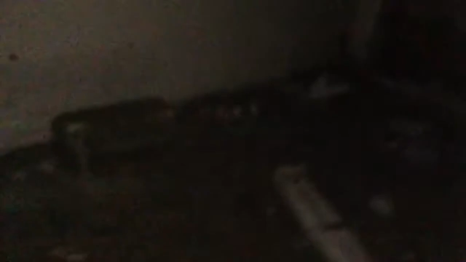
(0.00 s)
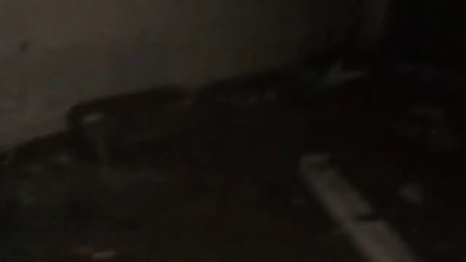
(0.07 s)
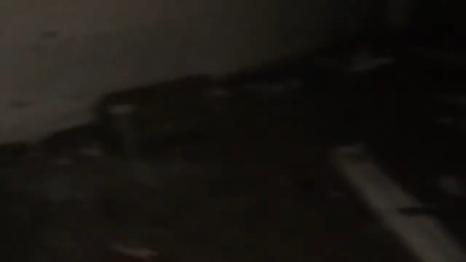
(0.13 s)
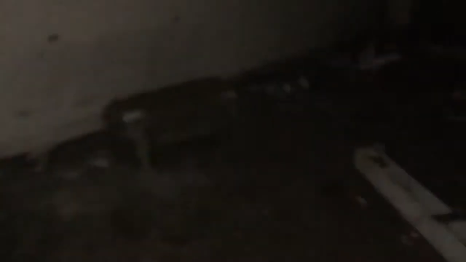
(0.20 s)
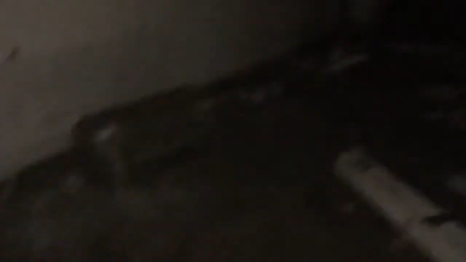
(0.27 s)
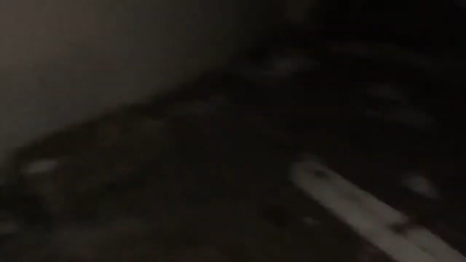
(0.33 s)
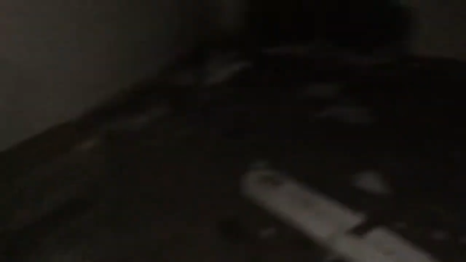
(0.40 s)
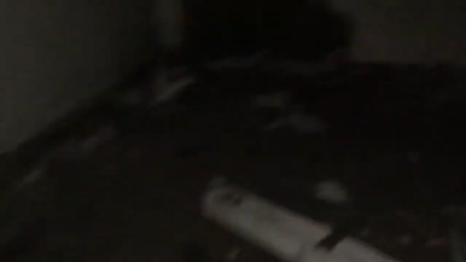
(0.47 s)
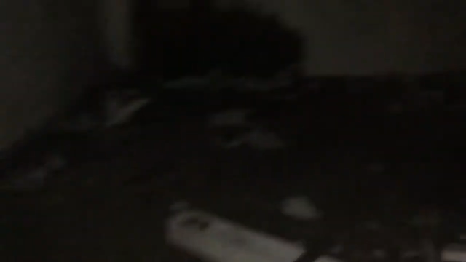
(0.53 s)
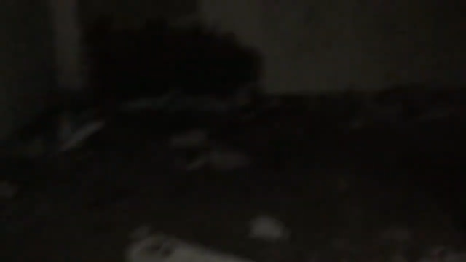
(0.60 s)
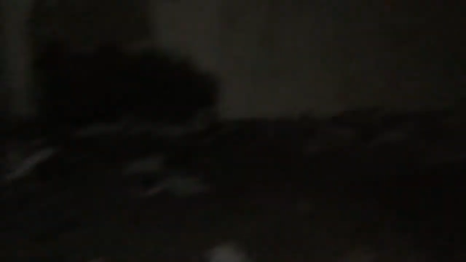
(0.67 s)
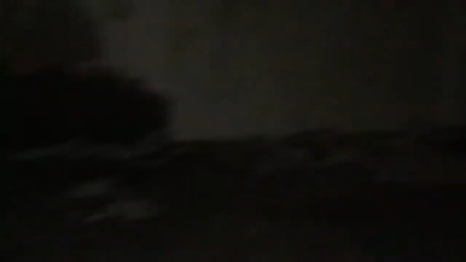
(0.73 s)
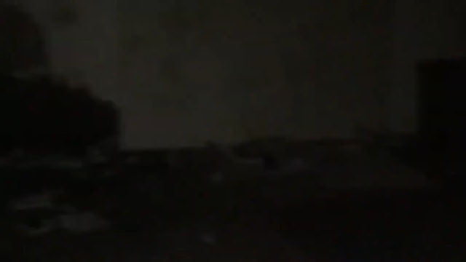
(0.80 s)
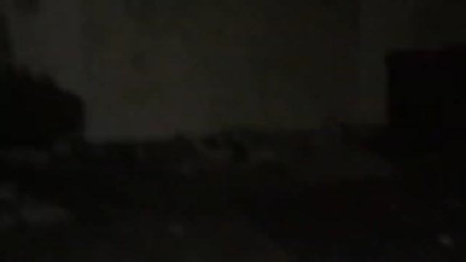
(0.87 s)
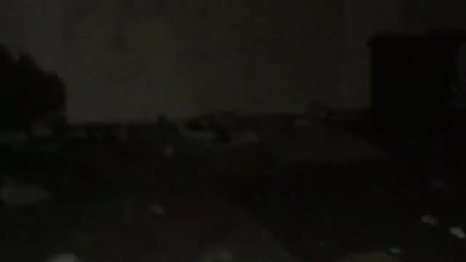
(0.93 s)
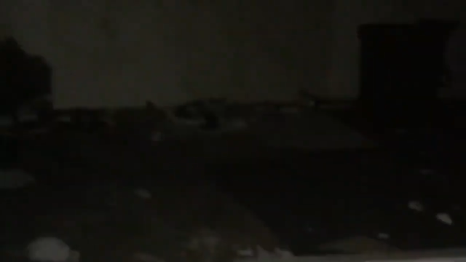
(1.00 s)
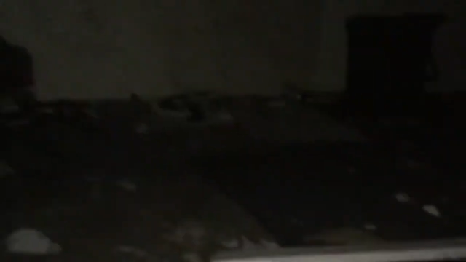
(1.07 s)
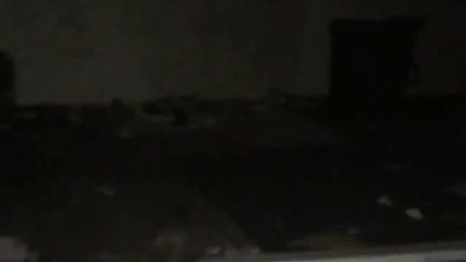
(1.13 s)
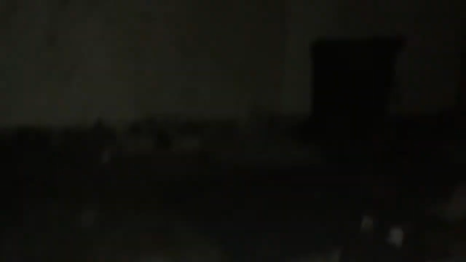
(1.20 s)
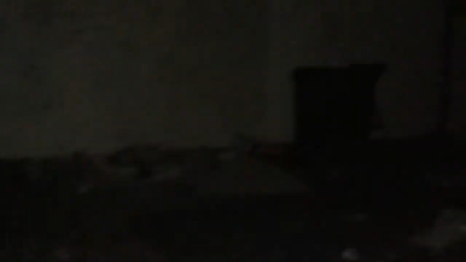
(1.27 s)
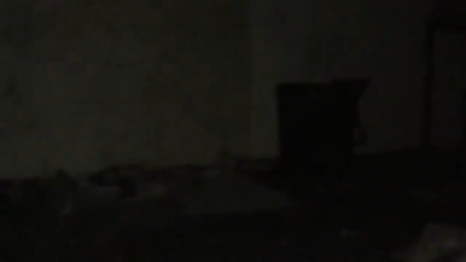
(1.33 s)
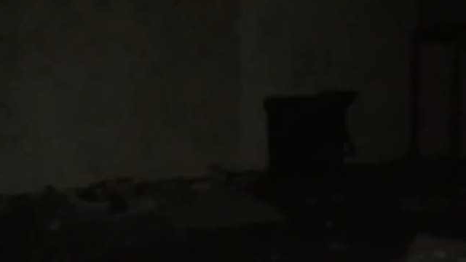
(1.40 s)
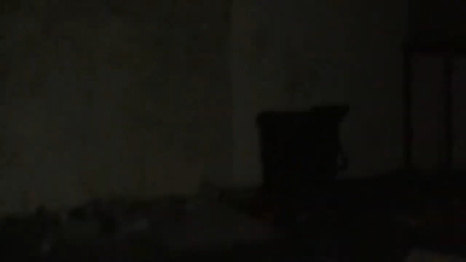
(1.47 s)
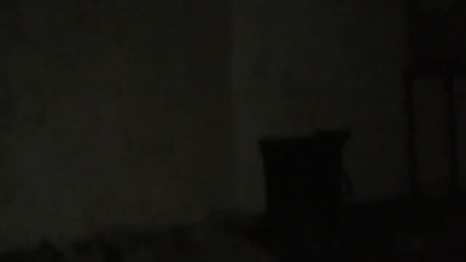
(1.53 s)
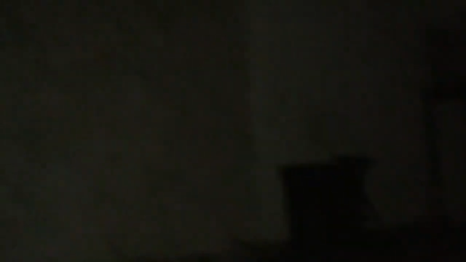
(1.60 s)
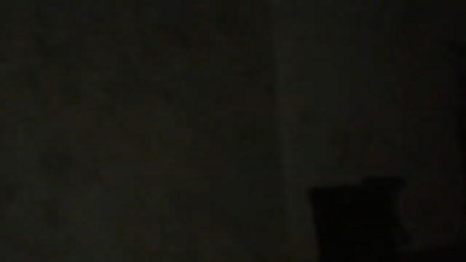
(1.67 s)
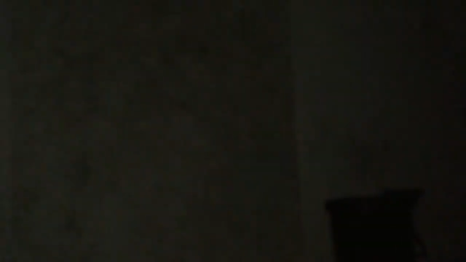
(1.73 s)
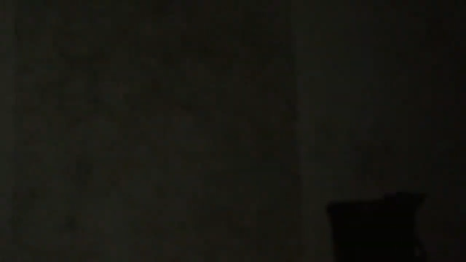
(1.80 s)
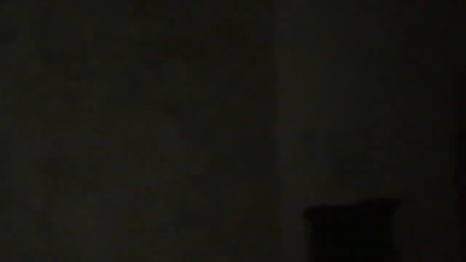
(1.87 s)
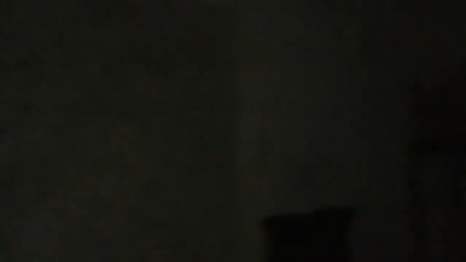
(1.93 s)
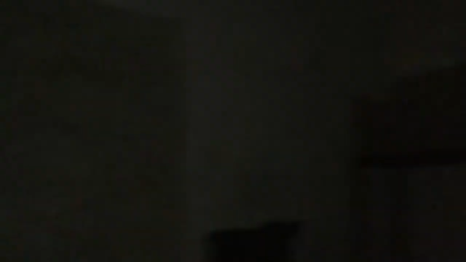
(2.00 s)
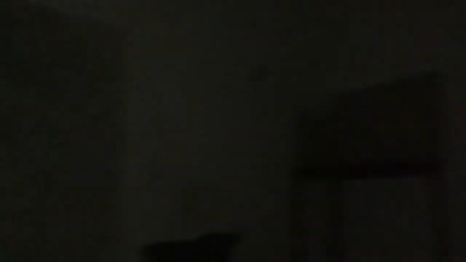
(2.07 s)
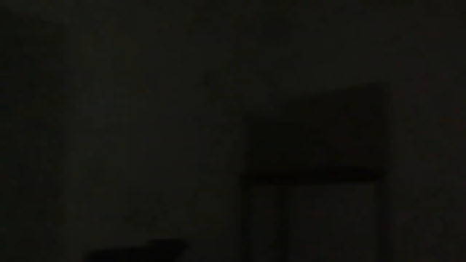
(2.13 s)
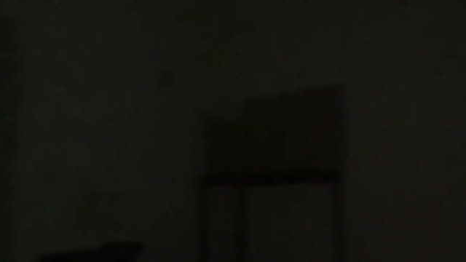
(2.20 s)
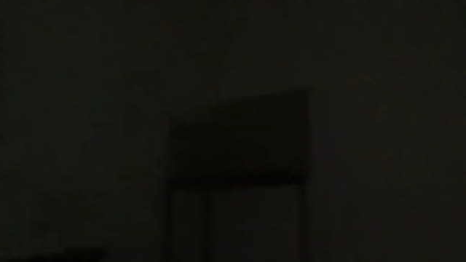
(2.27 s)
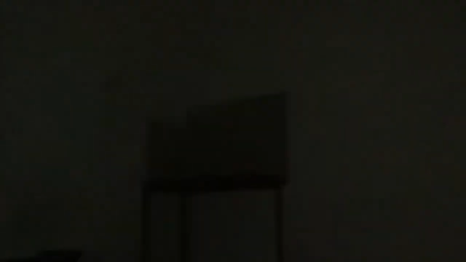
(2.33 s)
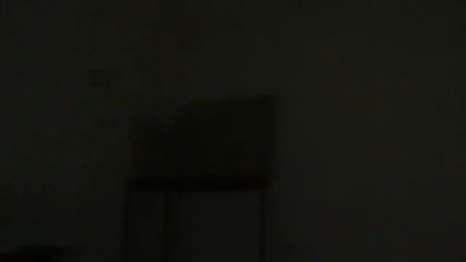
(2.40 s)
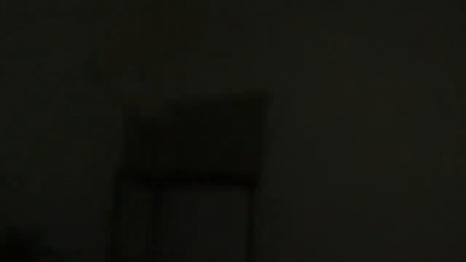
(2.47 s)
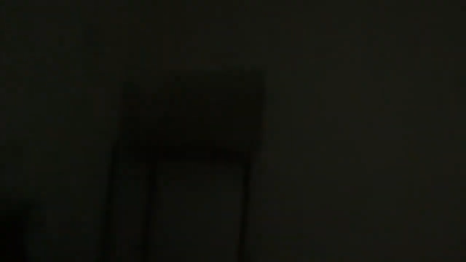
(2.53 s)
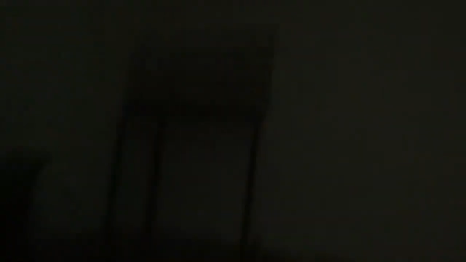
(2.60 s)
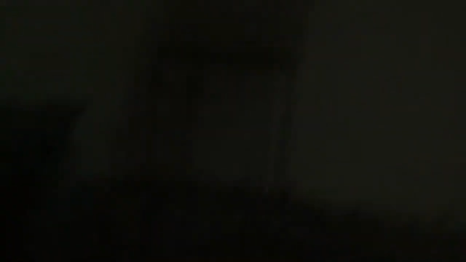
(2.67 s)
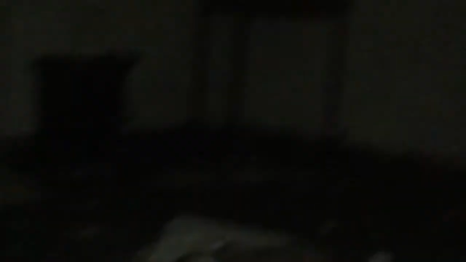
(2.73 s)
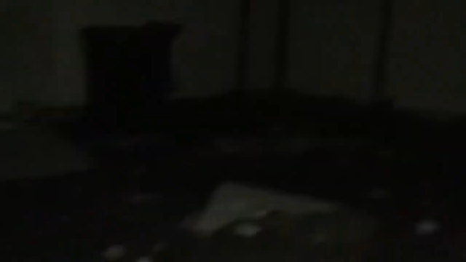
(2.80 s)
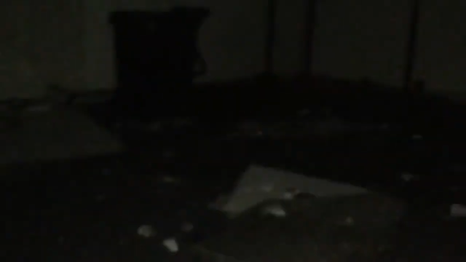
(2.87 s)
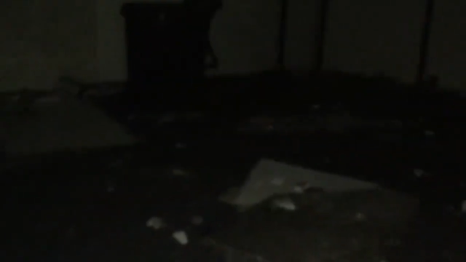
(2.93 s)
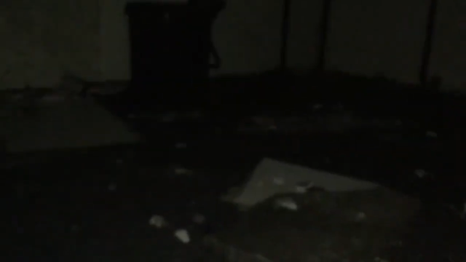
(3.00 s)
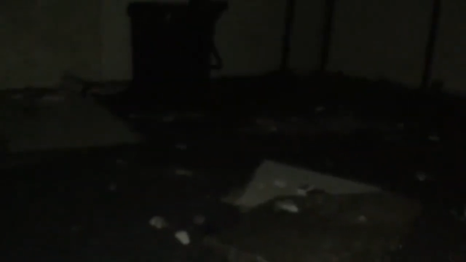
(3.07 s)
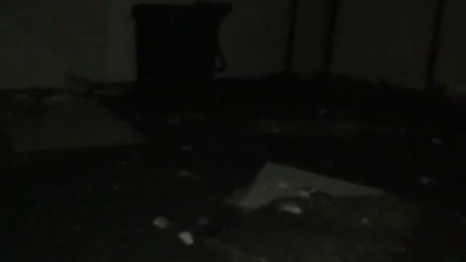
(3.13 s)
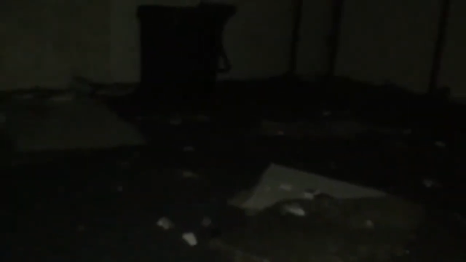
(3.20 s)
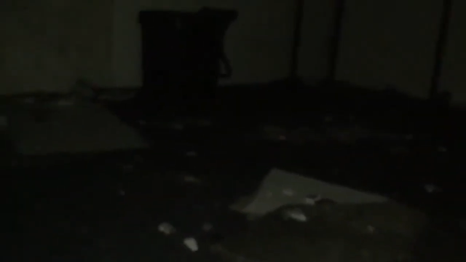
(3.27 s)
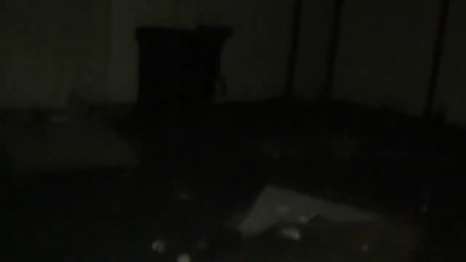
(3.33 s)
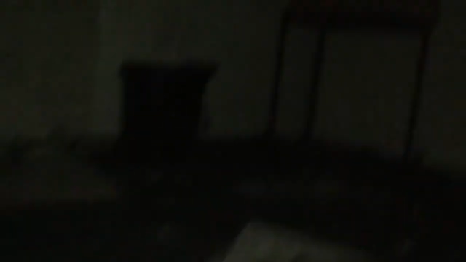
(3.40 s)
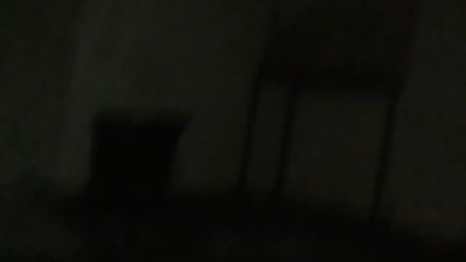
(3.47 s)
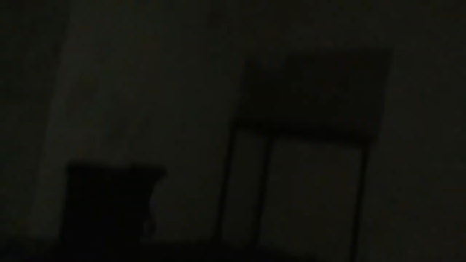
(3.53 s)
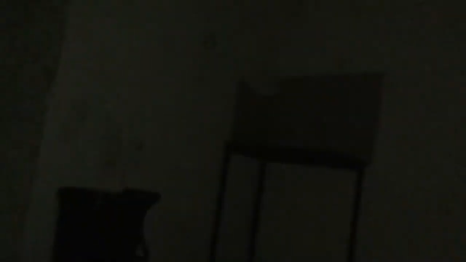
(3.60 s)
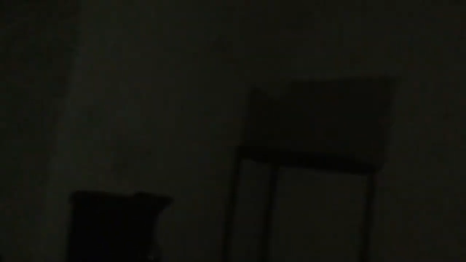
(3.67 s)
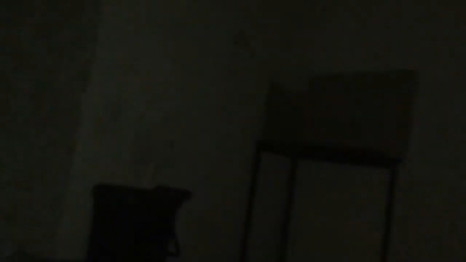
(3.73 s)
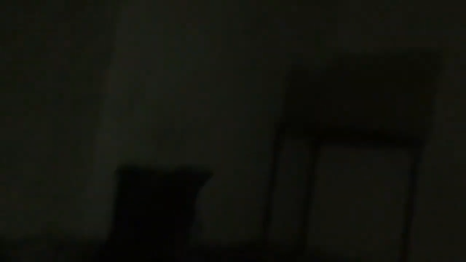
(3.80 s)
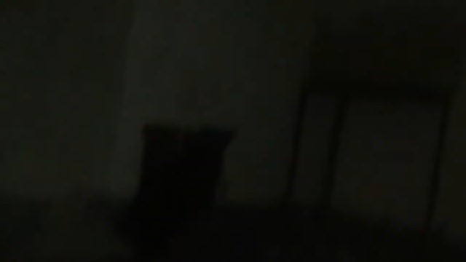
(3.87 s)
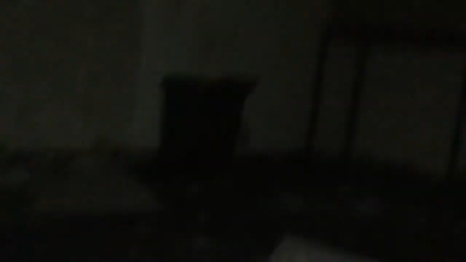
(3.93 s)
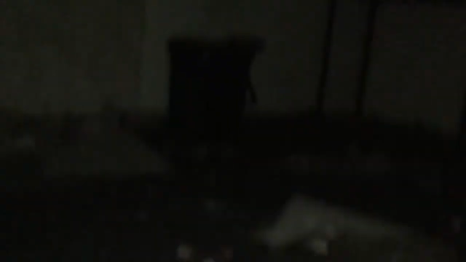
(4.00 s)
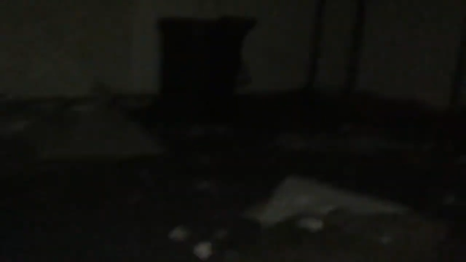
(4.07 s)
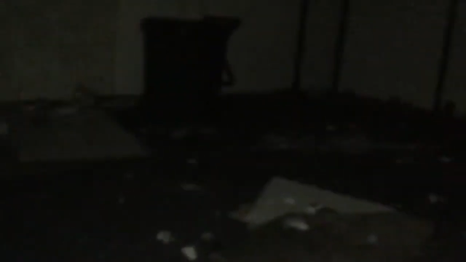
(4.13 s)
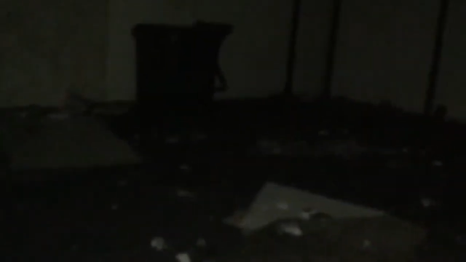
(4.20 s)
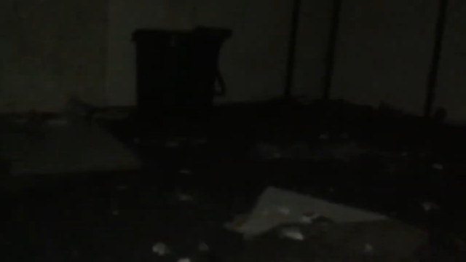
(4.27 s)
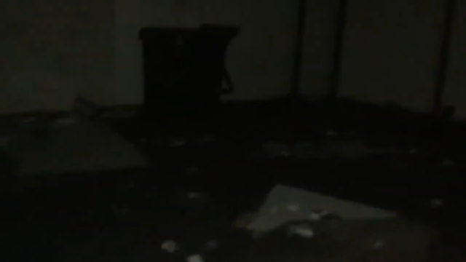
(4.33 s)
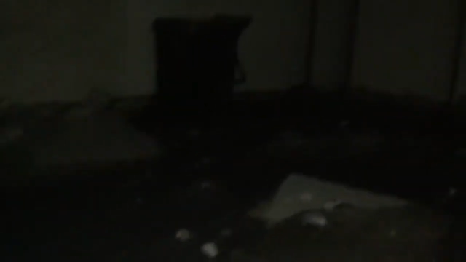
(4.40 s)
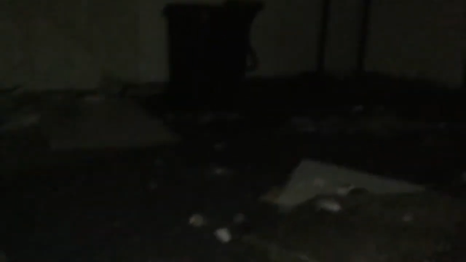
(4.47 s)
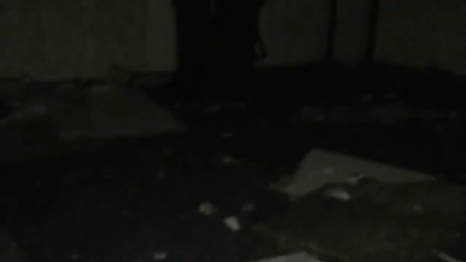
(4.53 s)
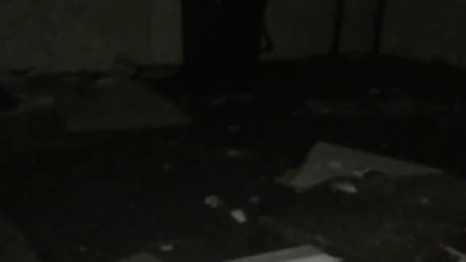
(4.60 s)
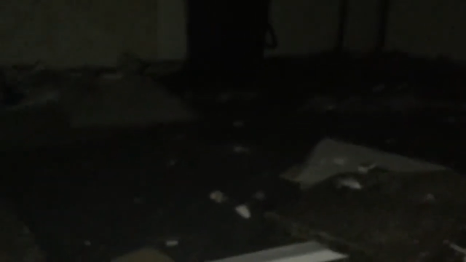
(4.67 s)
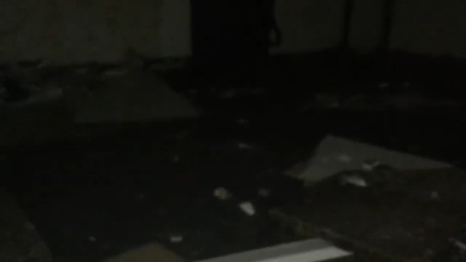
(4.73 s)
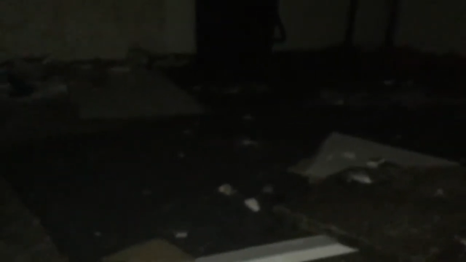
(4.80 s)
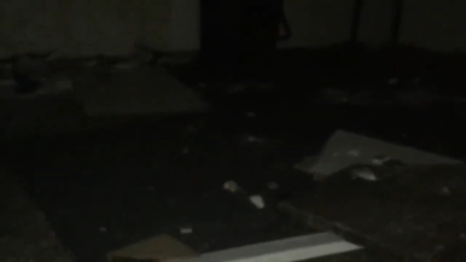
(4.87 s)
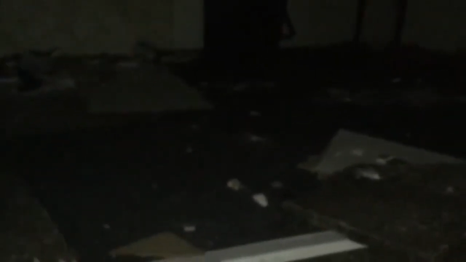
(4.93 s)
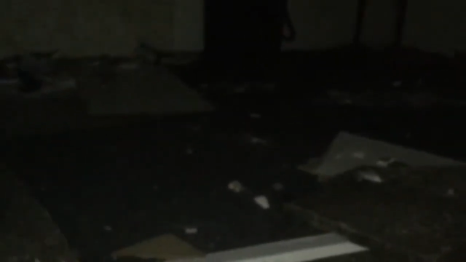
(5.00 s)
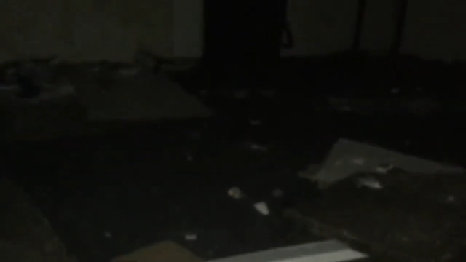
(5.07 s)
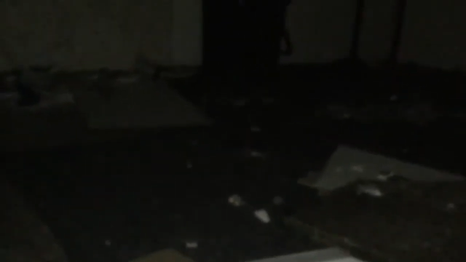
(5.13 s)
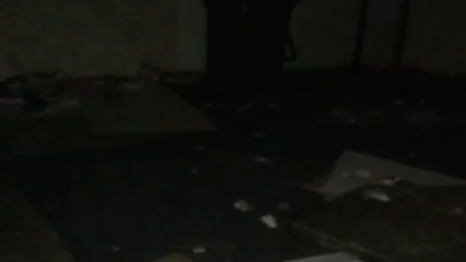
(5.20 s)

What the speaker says: Nobody's mouth can be seen.